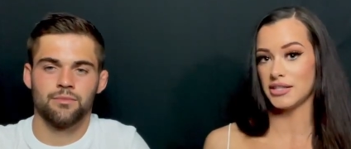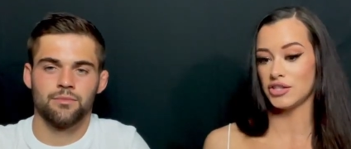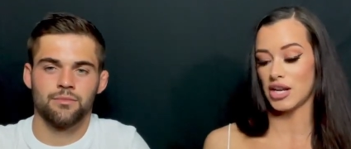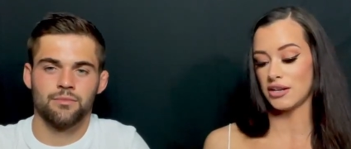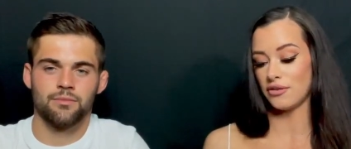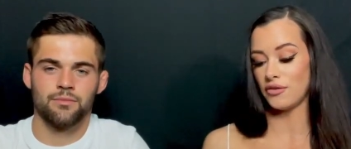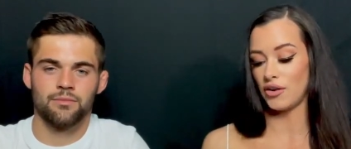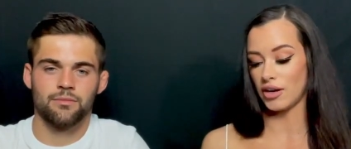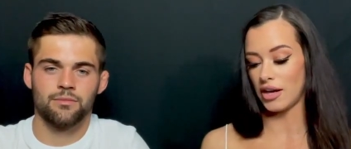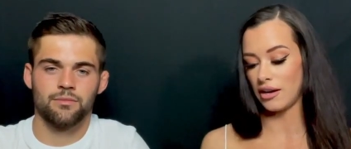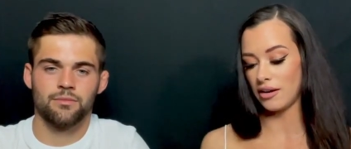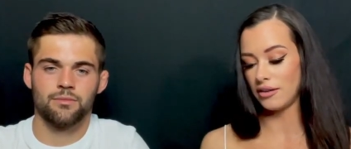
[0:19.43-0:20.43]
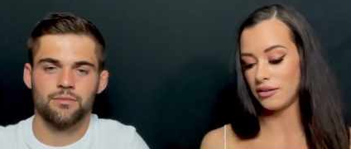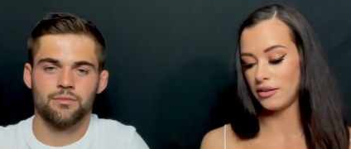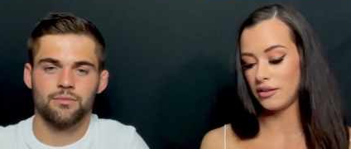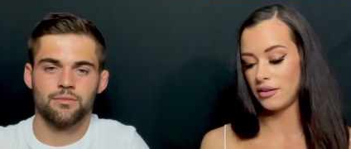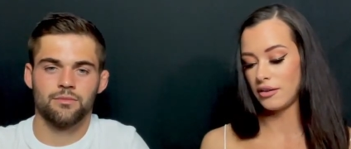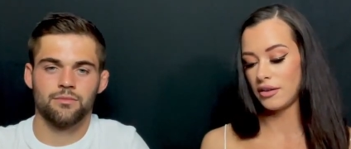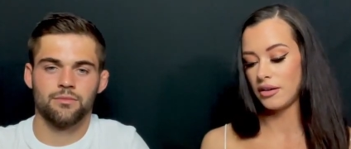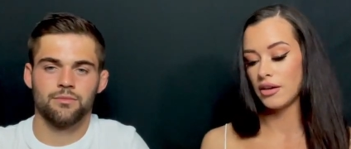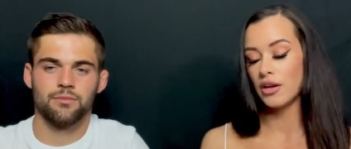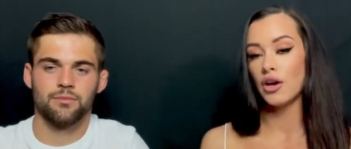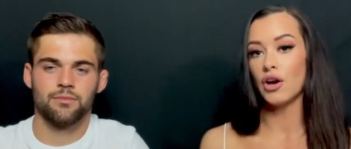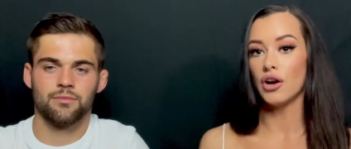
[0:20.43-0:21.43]
Speaker 1: agenda for you.
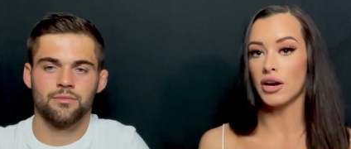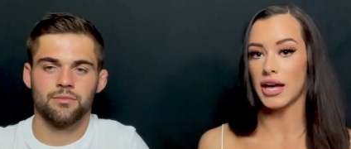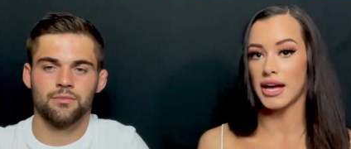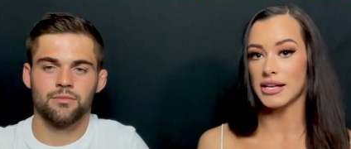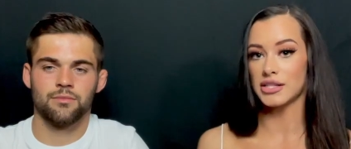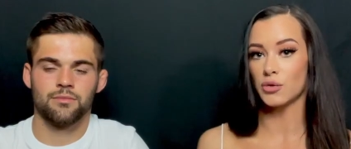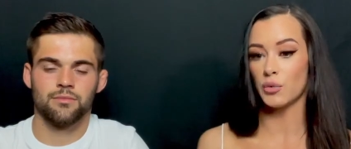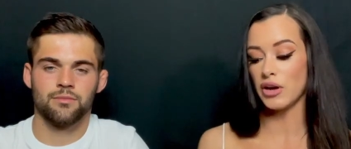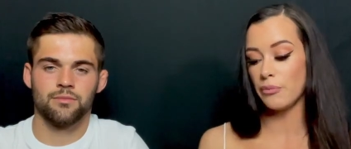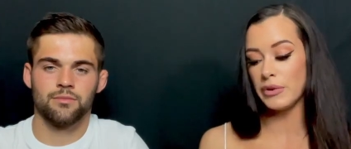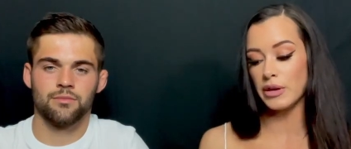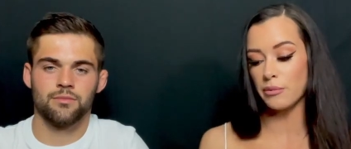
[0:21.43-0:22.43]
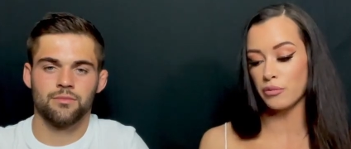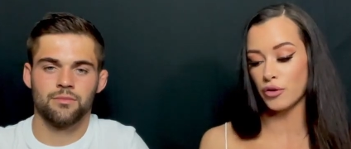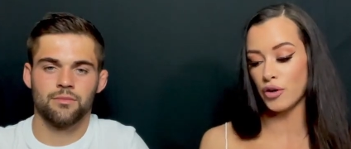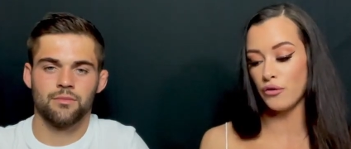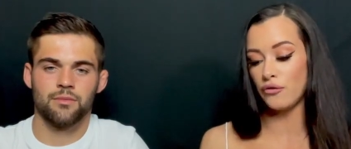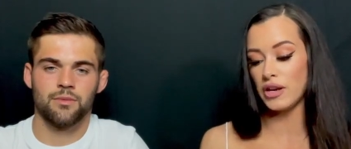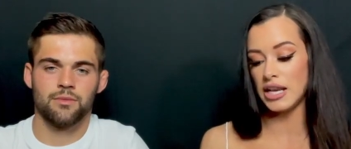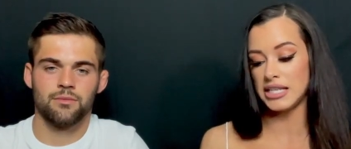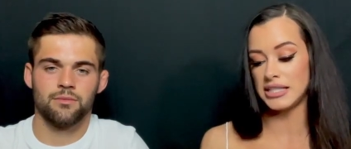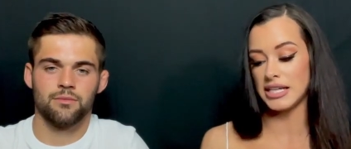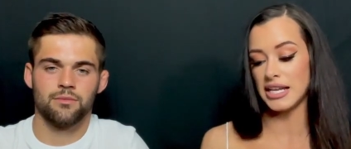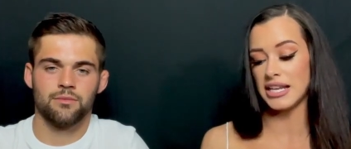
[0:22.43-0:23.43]
Okay, so we've been approved for
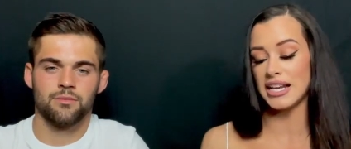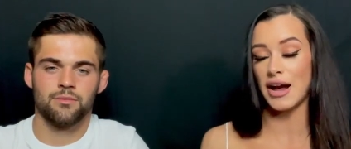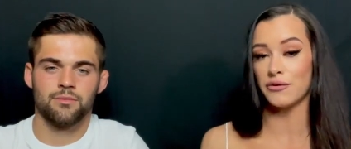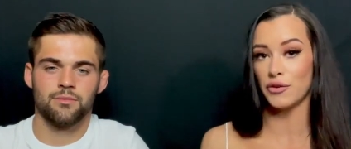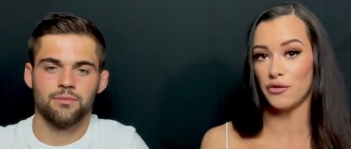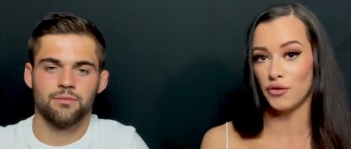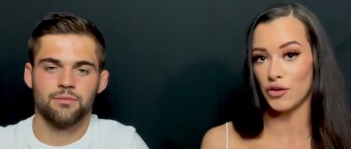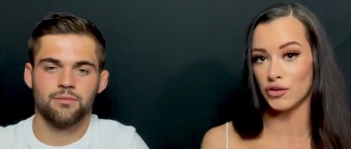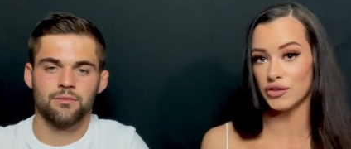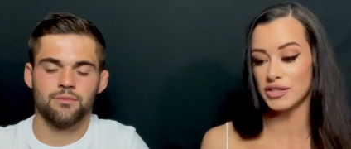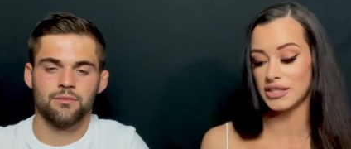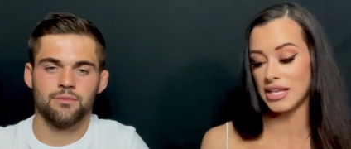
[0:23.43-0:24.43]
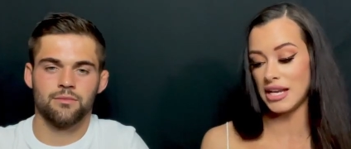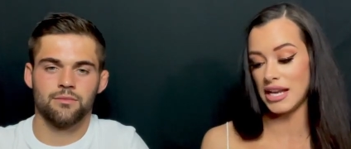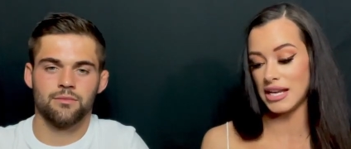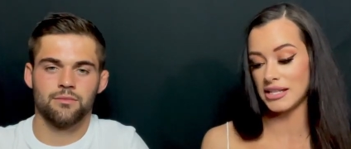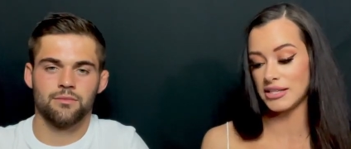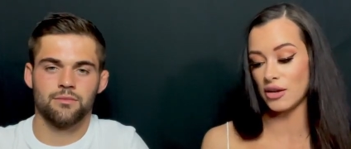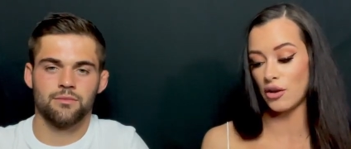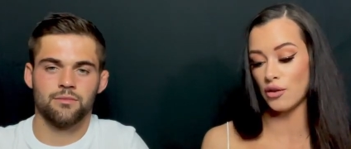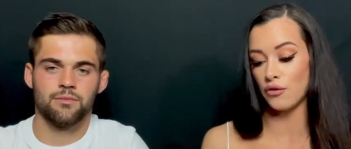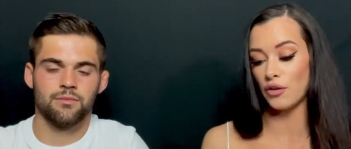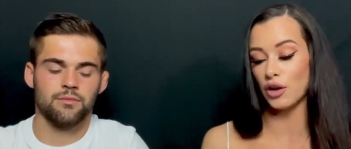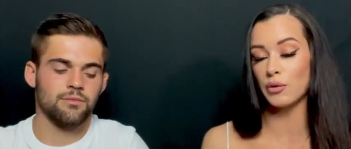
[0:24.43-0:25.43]
listing and have the funds to list on the
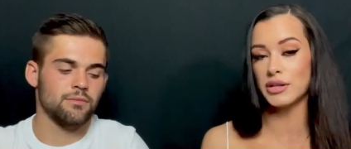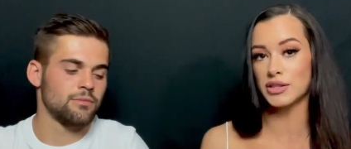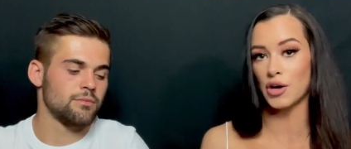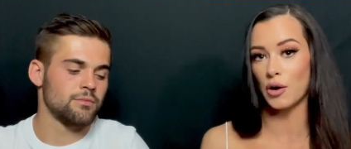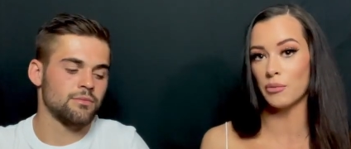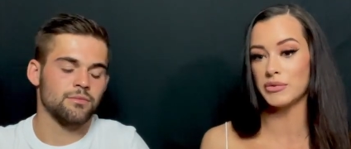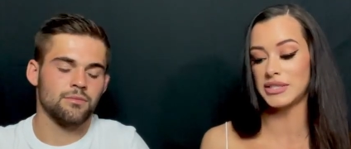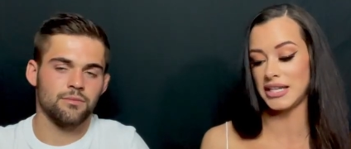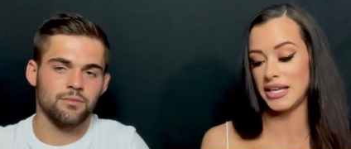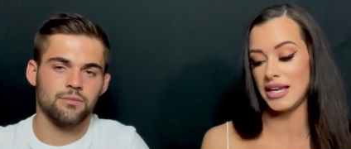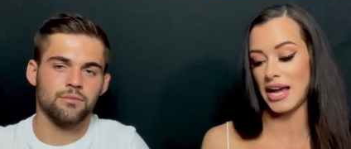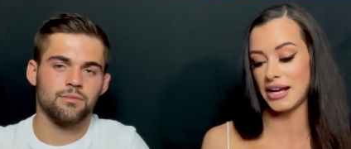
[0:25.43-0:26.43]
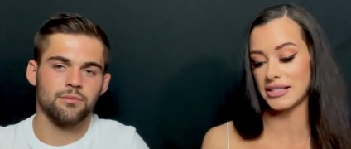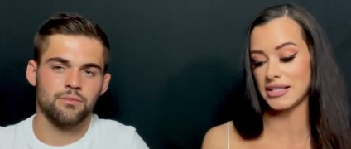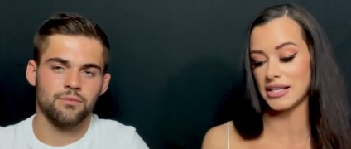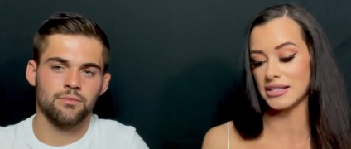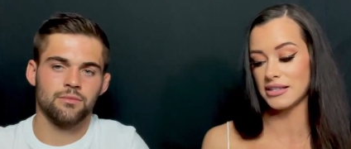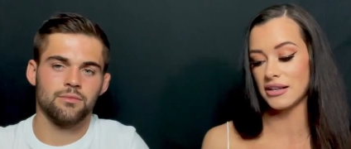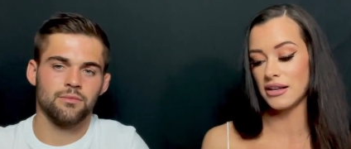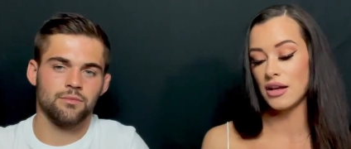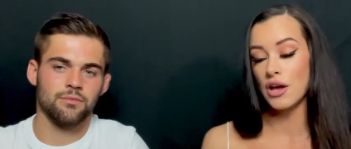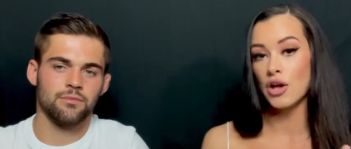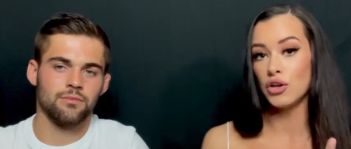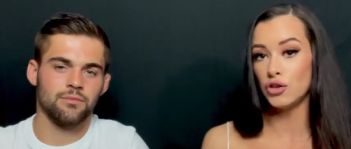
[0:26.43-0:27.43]
following top CEXs.
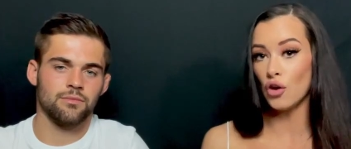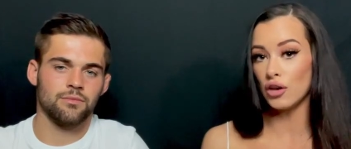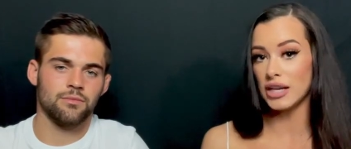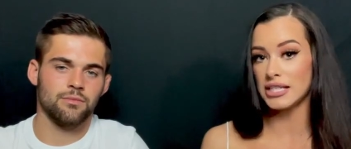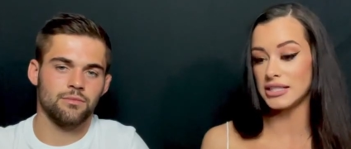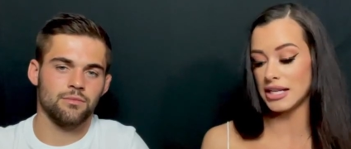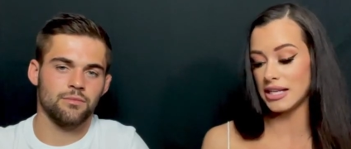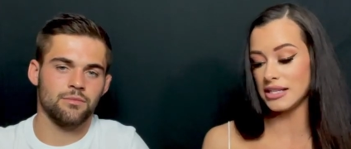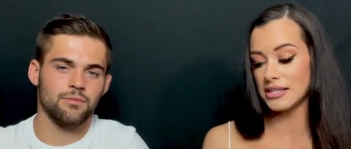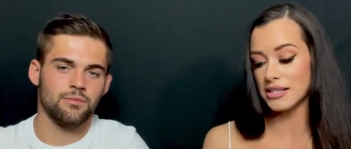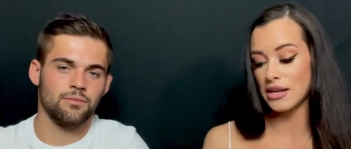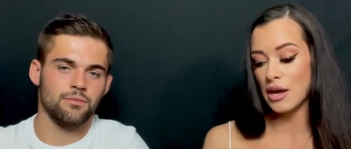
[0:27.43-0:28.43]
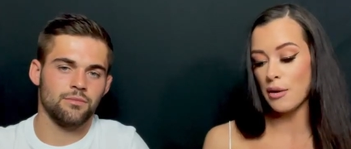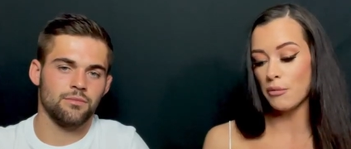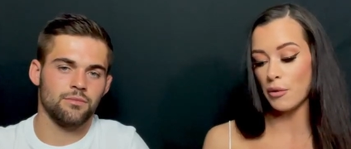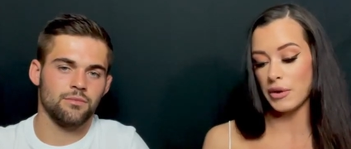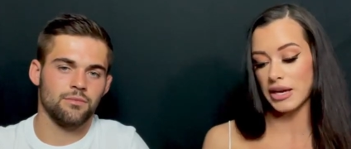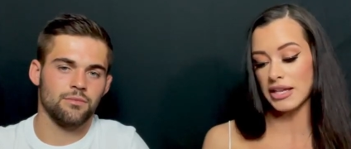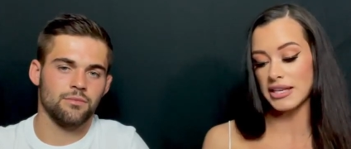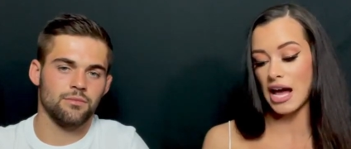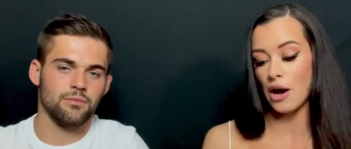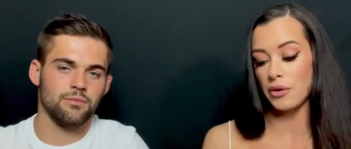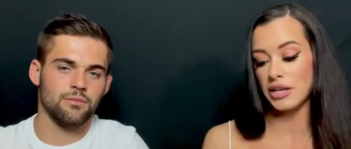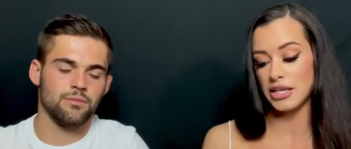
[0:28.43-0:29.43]
Not listings but we can now
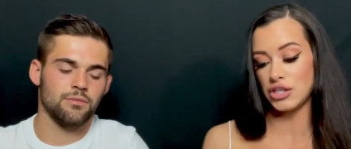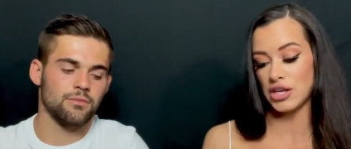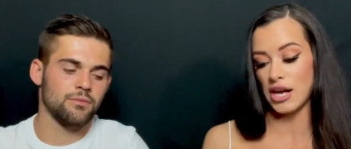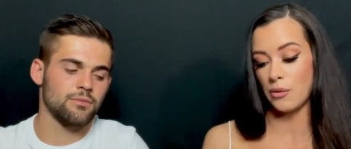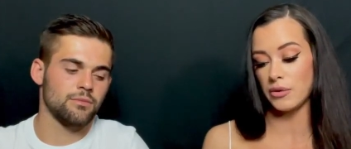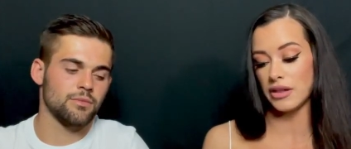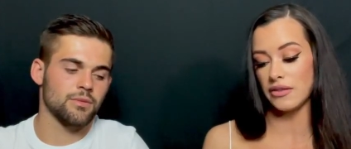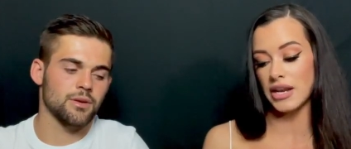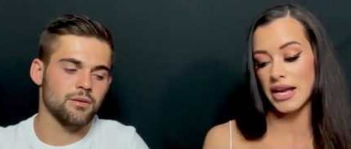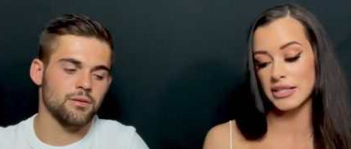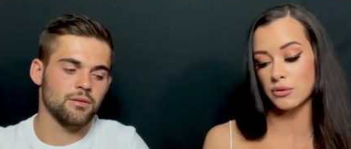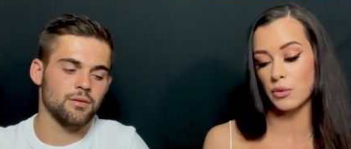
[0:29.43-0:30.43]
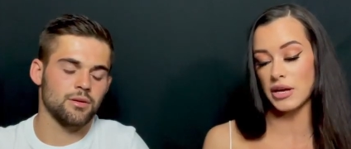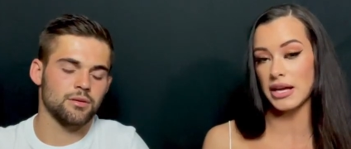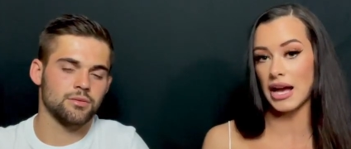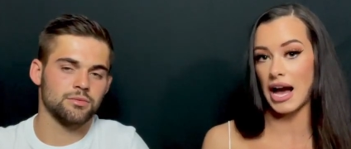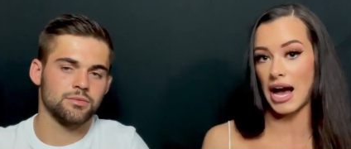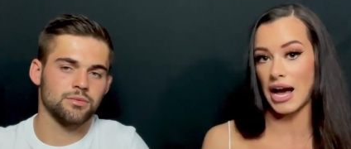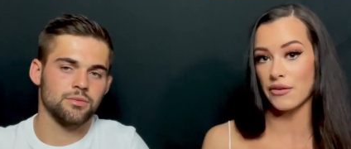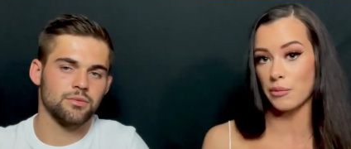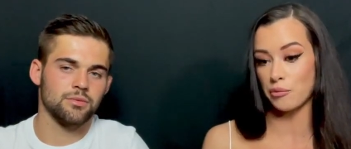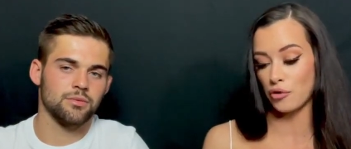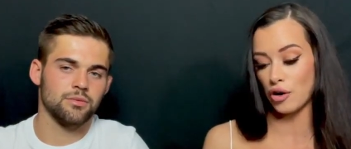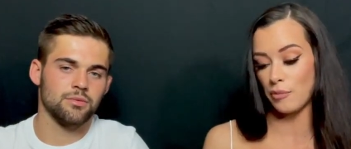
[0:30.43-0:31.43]
initiate within the next week at either
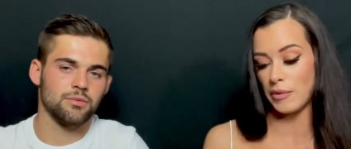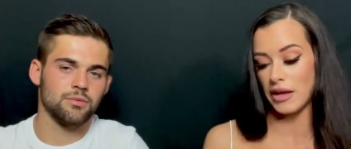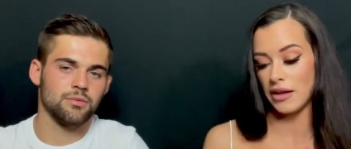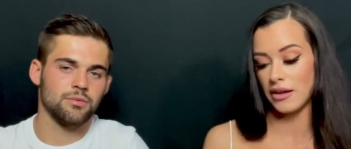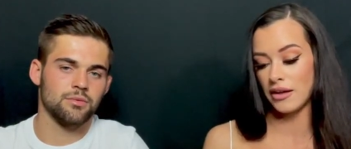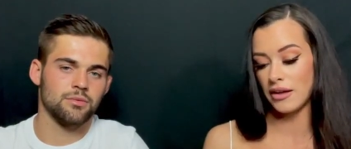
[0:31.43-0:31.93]
Probit,